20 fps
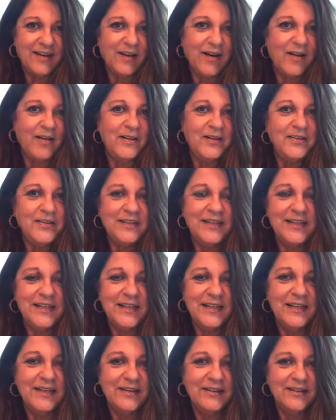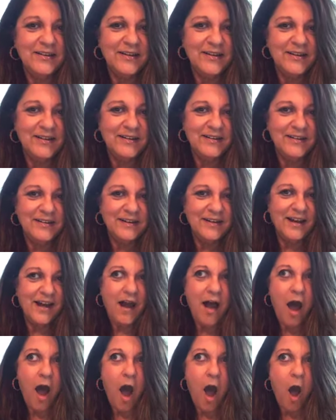All you can hear are,
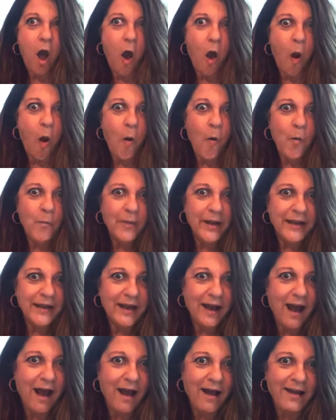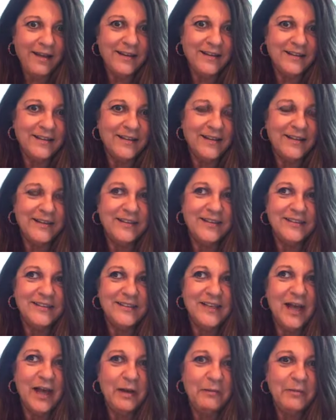oh my God, like this
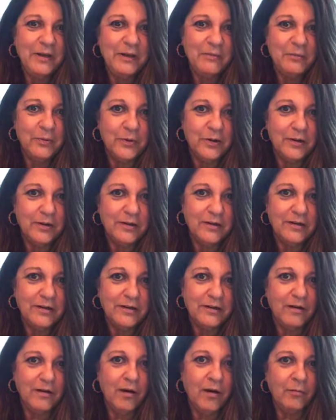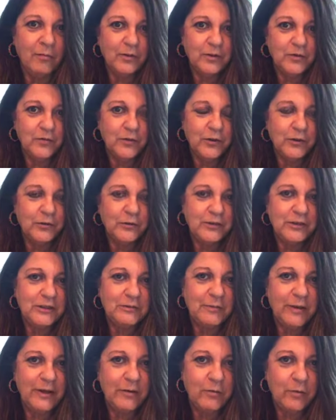hummingbird almost flew into
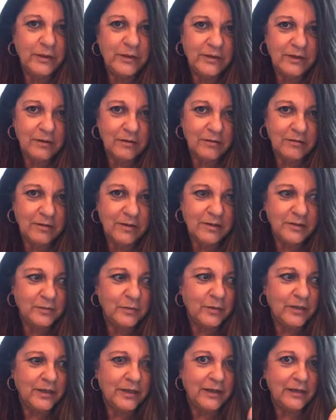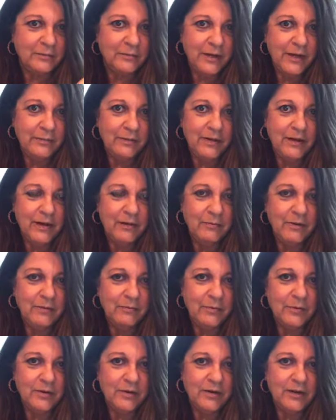my window this morning, a baby
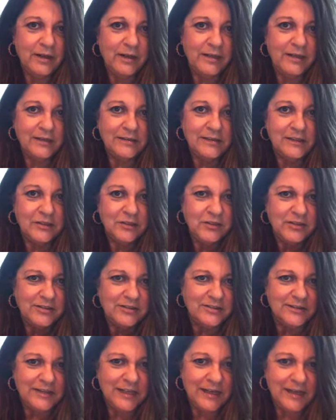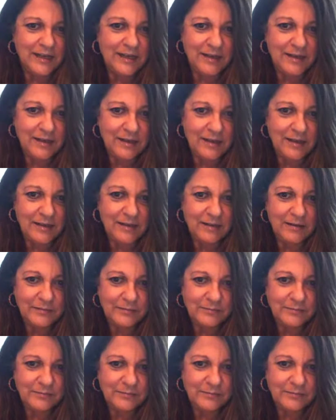hummingbird, and that's such a good sign, I think.